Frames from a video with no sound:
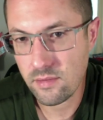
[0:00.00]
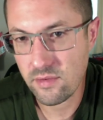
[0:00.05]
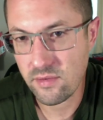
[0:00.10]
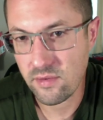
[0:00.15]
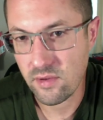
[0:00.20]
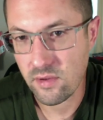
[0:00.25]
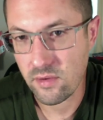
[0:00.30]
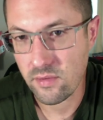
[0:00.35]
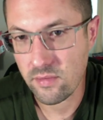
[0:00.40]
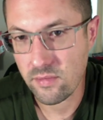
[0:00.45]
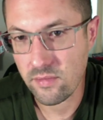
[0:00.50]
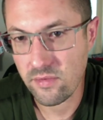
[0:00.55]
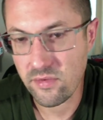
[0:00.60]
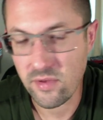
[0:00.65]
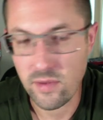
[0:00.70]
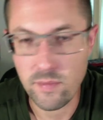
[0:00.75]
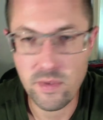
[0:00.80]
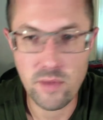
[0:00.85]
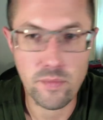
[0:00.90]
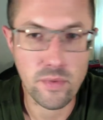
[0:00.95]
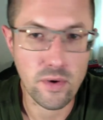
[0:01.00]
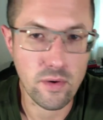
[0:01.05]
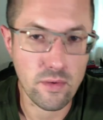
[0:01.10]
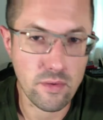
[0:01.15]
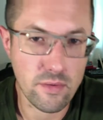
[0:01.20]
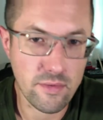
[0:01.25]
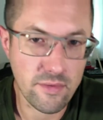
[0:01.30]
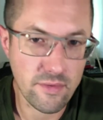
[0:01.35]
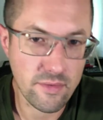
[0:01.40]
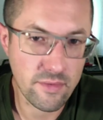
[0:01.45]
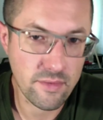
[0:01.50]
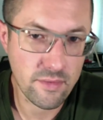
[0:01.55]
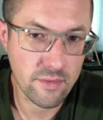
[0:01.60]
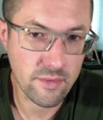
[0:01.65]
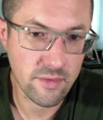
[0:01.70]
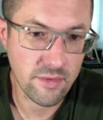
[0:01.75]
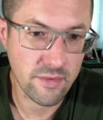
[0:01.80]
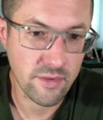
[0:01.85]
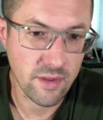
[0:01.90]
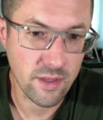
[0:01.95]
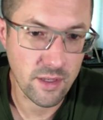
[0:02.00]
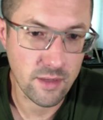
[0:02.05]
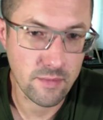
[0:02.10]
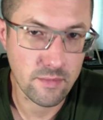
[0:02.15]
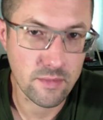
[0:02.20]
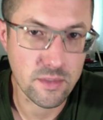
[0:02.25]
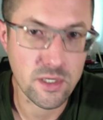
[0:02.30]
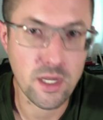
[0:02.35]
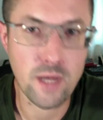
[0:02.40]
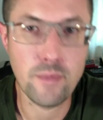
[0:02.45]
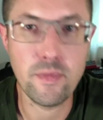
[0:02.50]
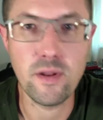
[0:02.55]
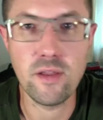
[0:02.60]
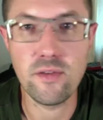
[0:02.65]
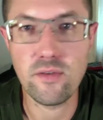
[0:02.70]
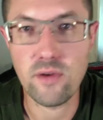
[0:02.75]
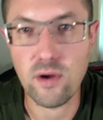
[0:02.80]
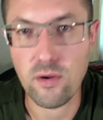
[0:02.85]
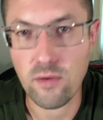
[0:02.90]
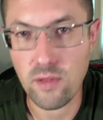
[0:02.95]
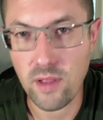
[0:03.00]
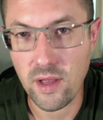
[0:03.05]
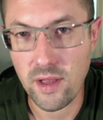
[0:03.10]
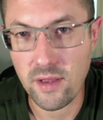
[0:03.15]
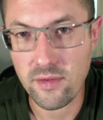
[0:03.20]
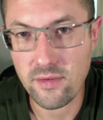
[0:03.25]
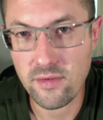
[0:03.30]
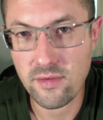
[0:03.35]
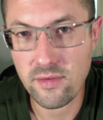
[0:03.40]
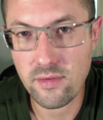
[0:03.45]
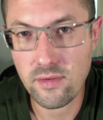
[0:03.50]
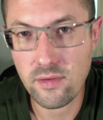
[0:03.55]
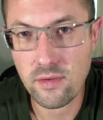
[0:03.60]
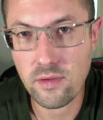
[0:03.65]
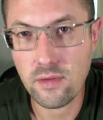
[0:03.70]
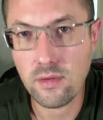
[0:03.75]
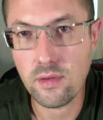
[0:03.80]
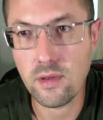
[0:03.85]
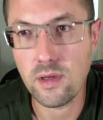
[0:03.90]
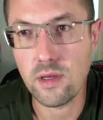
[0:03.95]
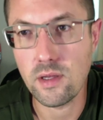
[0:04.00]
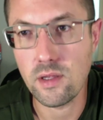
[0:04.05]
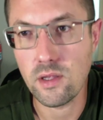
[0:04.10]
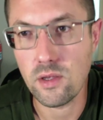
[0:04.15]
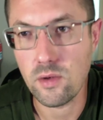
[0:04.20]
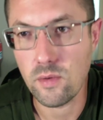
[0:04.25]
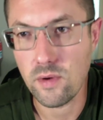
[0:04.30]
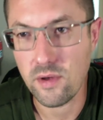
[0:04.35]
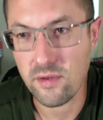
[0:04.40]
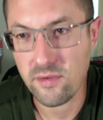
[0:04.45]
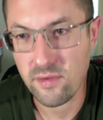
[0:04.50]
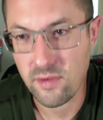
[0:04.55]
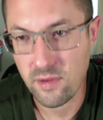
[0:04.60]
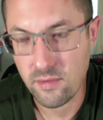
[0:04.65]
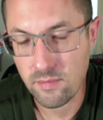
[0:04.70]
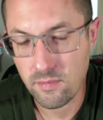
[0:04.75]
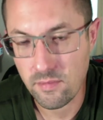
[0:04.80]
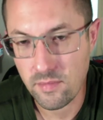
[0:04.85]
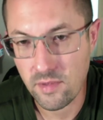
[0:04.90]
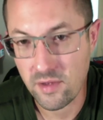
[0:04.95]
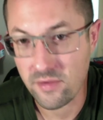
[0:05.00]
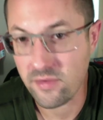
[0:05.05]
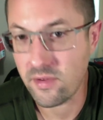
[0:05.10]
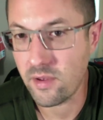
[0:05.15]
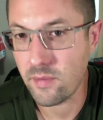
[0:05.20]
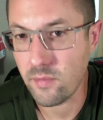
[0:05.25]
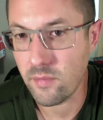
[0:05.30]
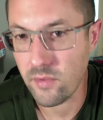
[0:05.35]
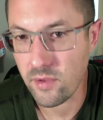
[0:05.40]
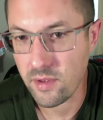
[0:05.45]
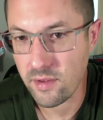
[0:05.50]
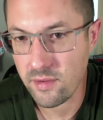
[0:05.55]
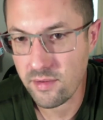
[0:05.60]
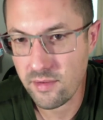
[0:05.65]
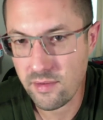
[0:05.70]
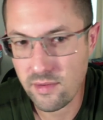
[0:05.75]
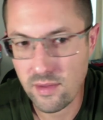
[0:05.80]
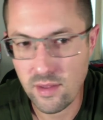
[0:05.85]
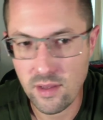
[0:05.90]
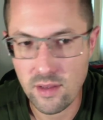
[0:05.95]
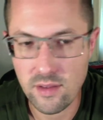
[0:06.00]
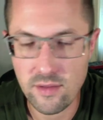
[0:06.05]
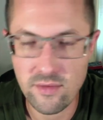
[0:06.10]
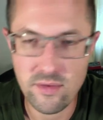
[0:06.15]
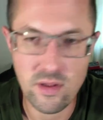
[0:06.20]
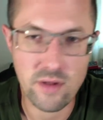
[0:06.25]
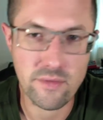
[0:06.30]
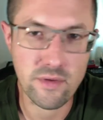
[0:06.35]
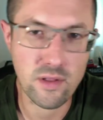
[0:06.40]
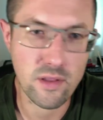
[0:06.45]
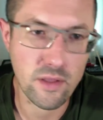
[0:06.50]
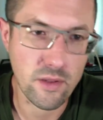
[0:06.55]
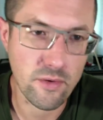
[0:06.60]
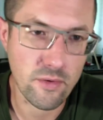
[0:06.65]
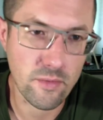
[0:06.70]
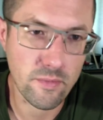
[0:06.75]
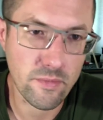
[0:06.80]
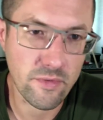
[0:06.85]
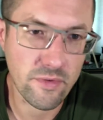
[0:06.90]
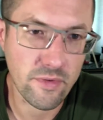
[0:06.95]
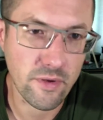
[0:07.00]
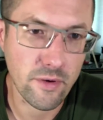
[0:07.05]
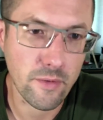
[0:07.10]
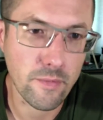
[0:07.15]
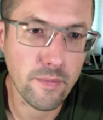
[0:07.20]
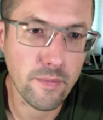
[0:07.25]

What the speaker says: So same components, same Japanese ground glass, US assembly inside of a clean room. So